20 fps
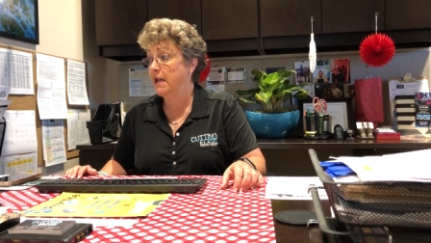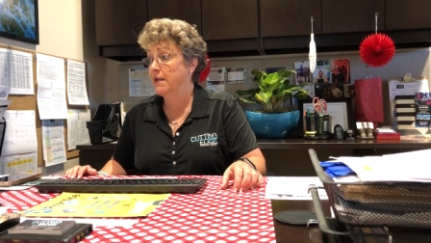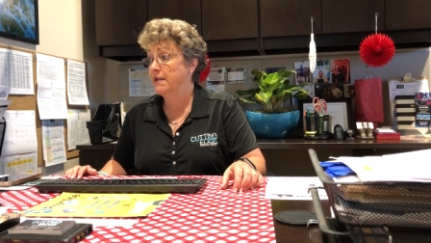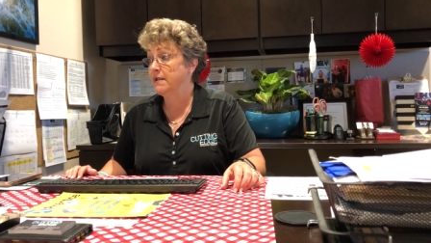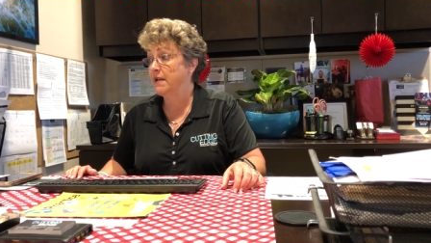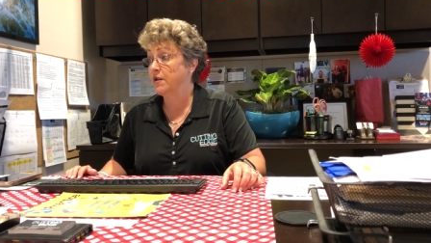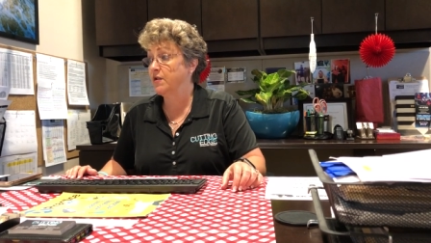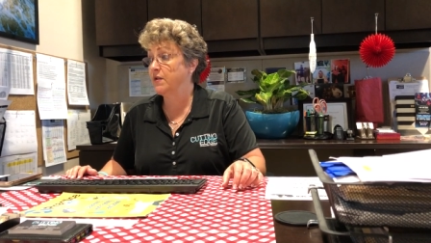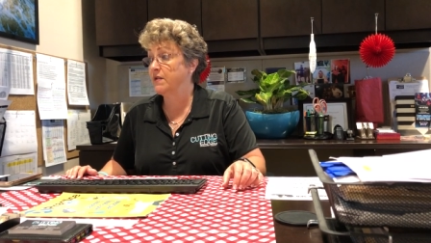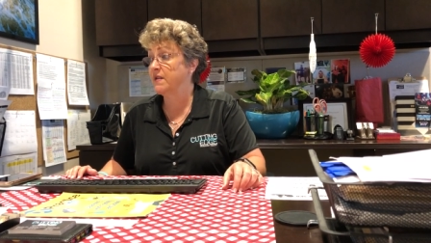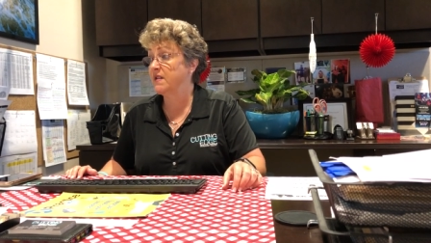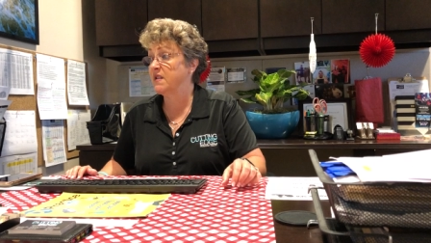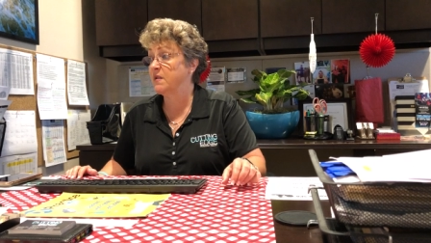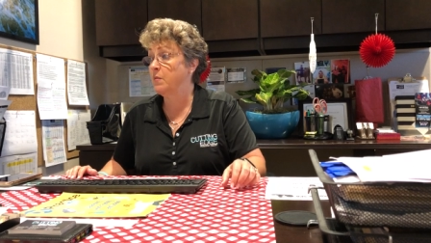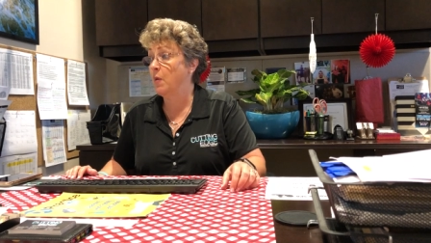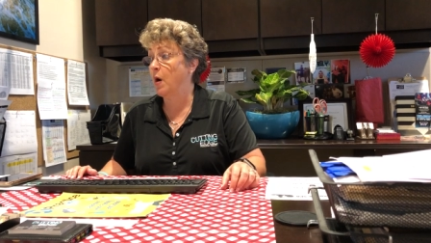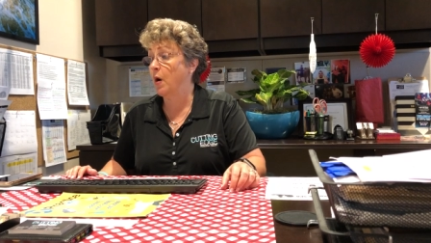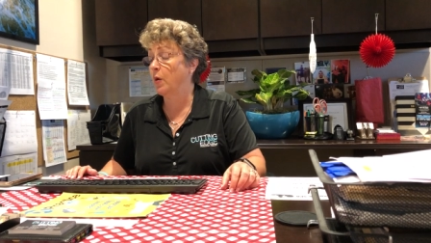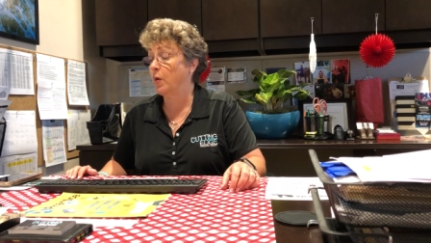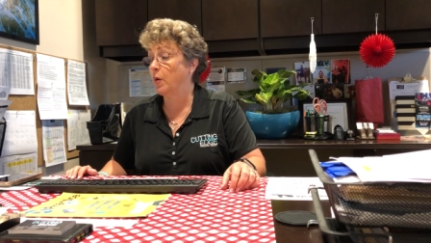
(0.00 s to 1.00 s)
such as a
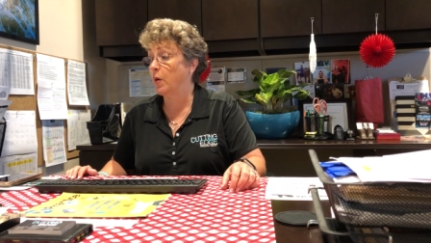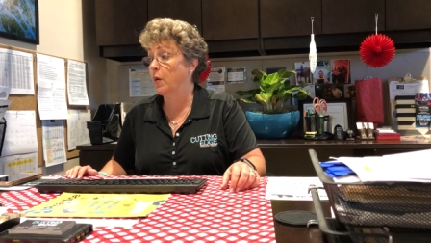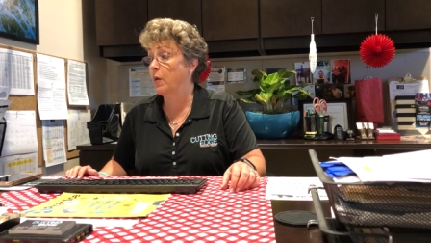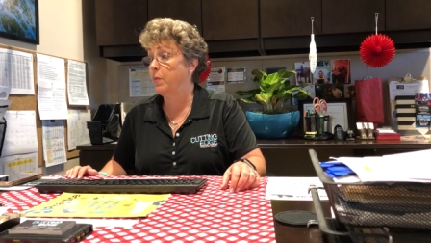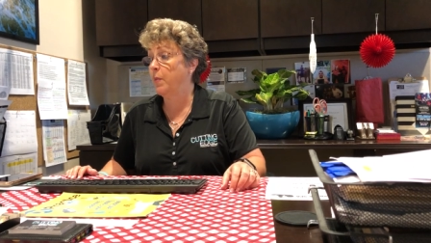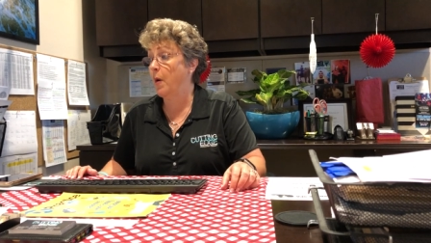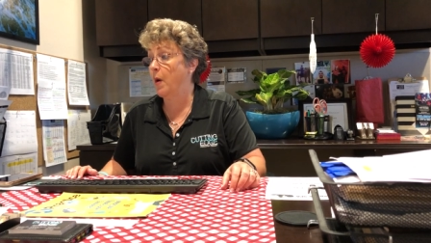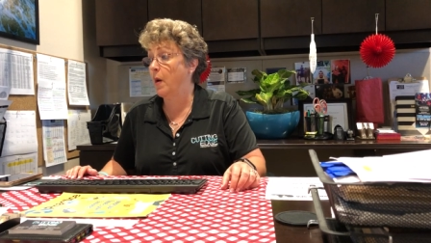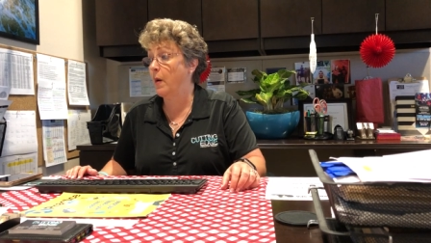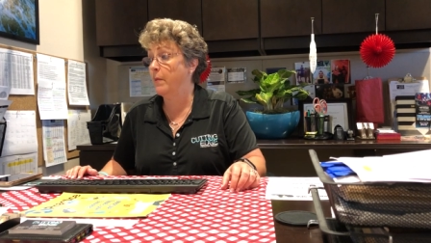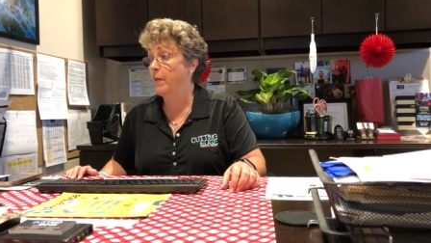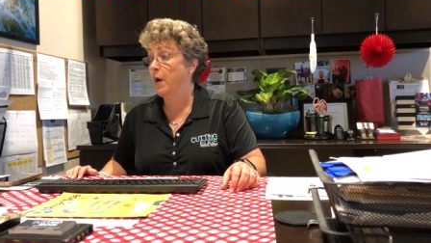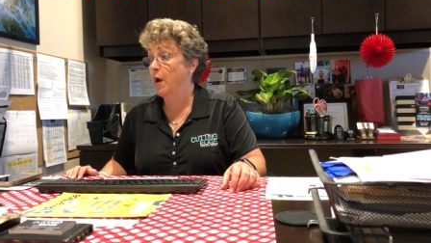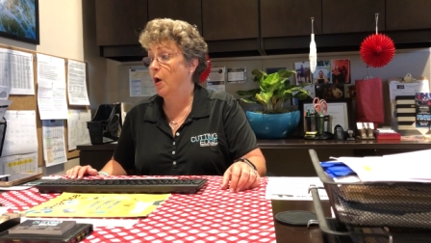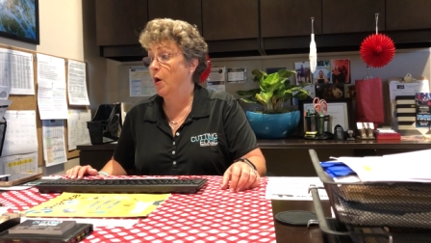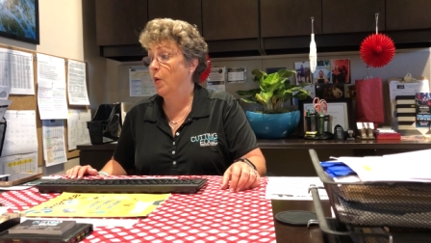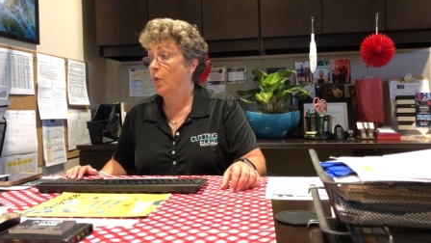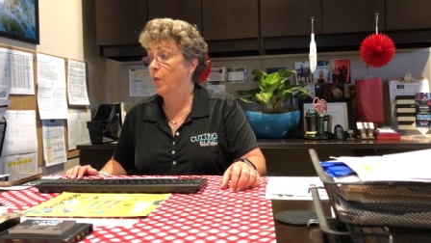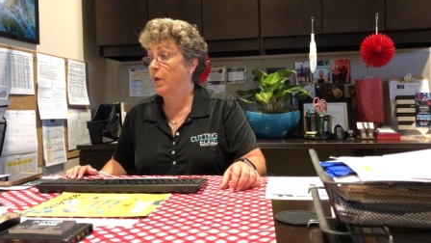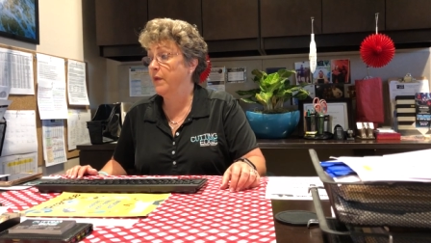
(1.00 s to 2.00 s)
small group home
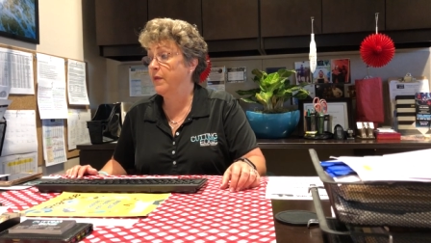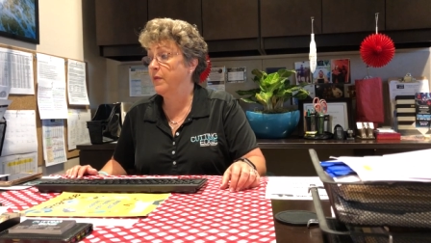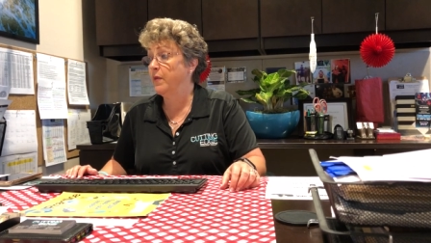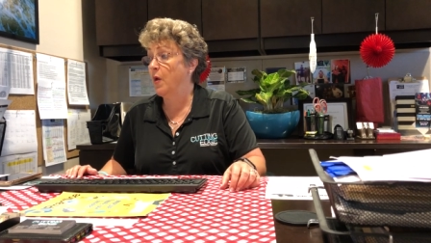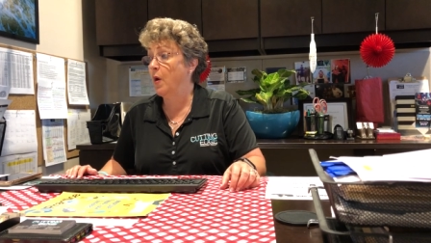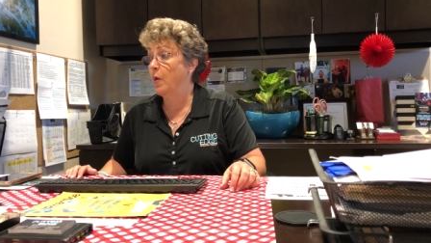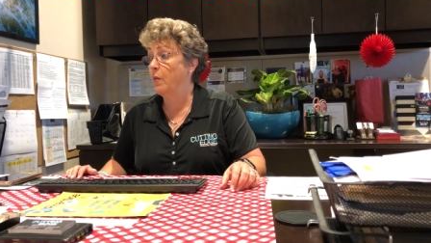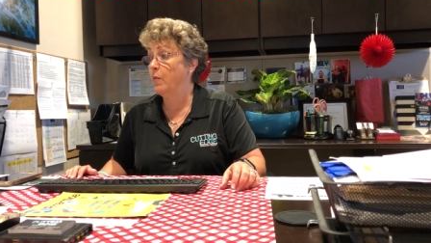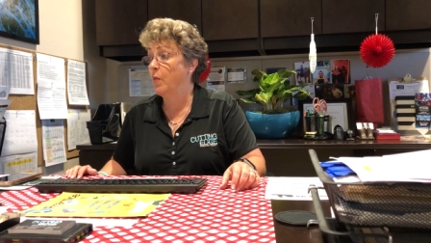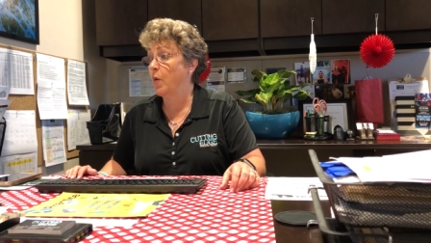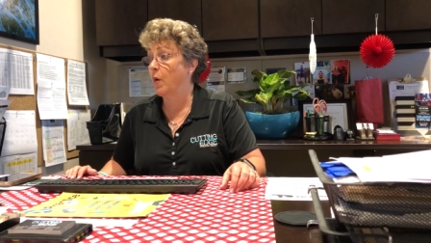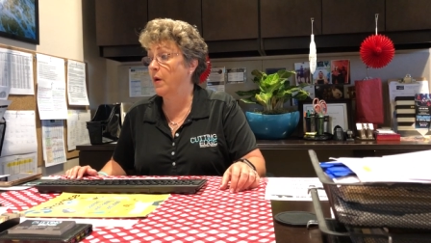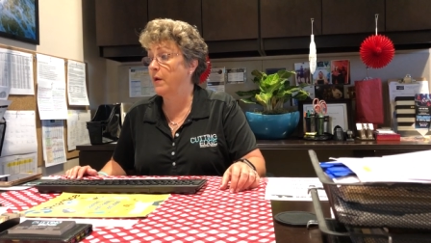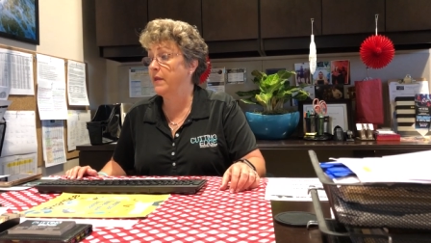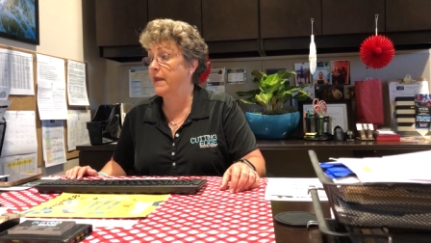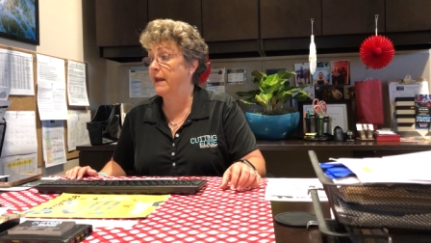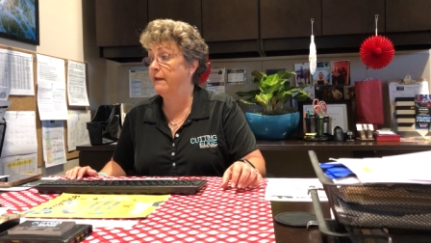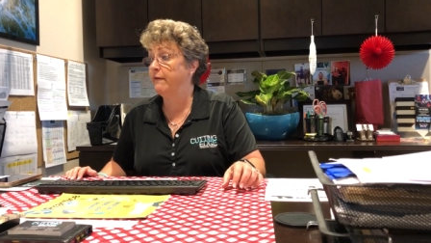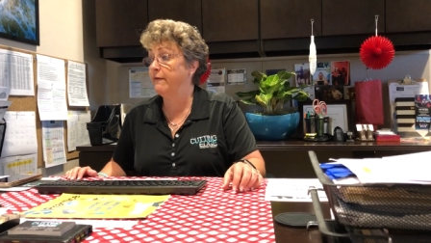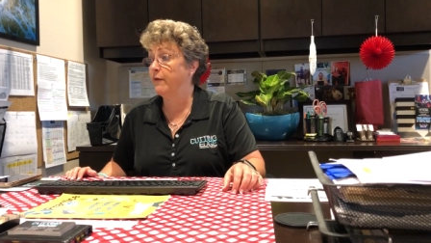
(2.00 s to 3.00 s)
with no more
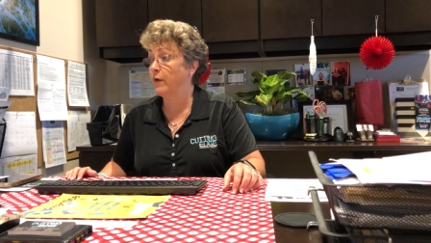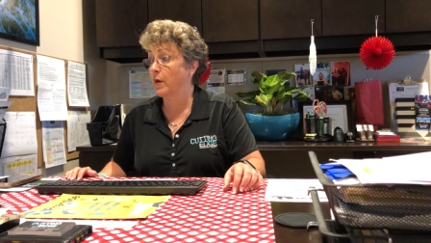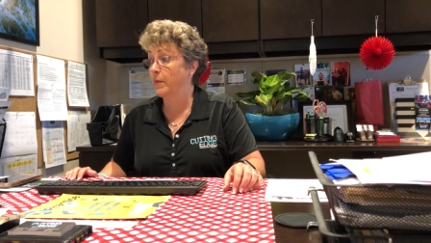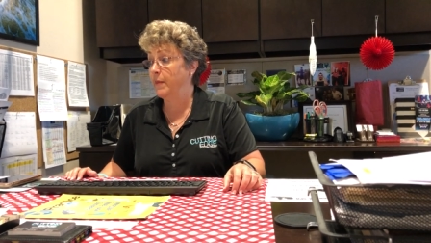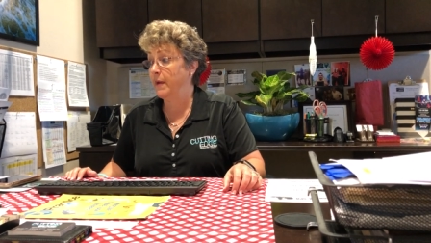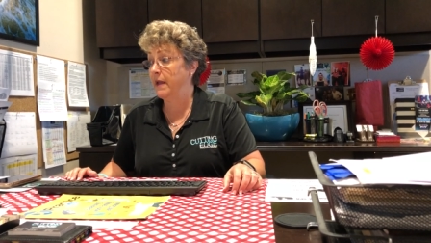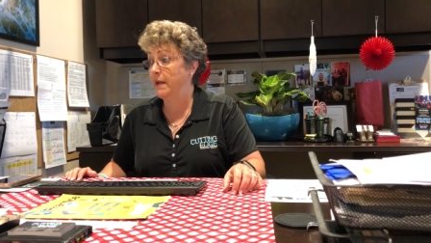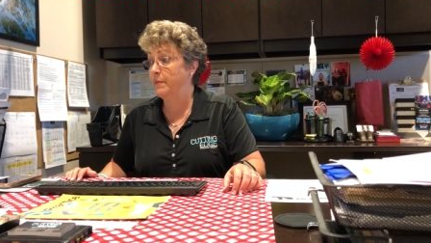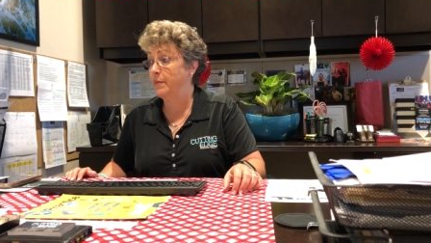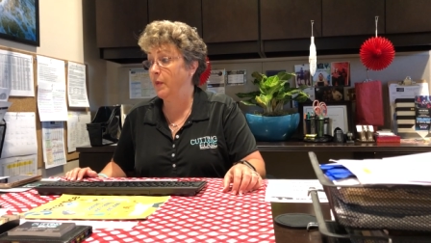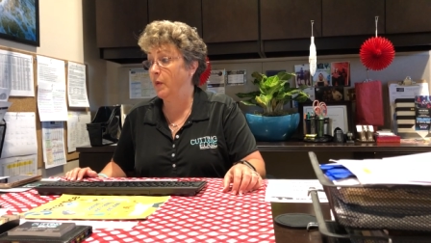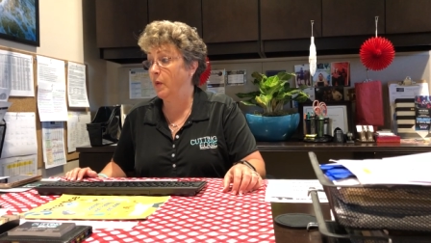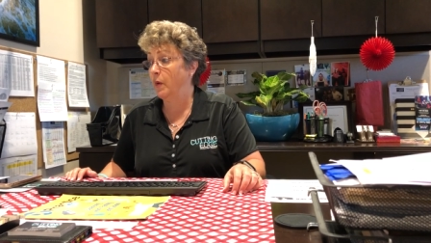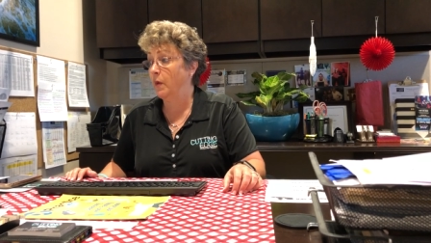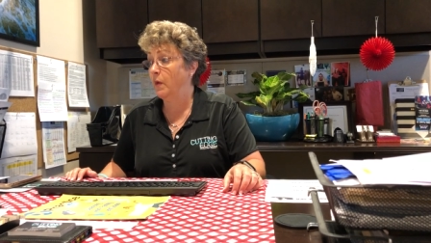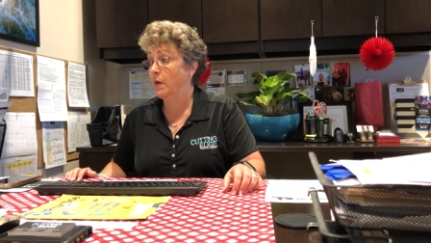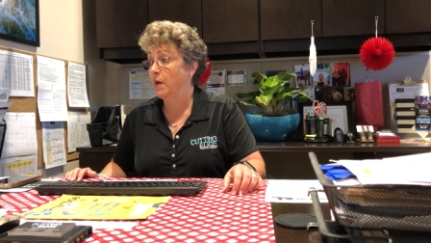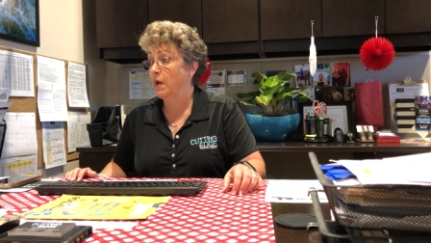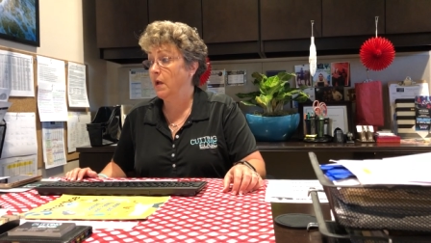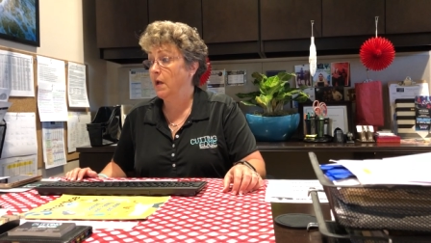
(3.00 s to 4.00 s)
than four
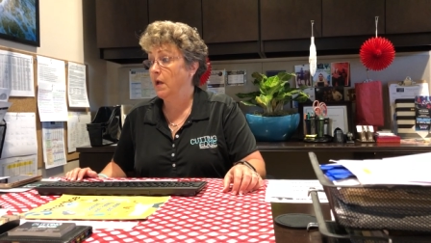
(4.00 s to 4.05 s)
people.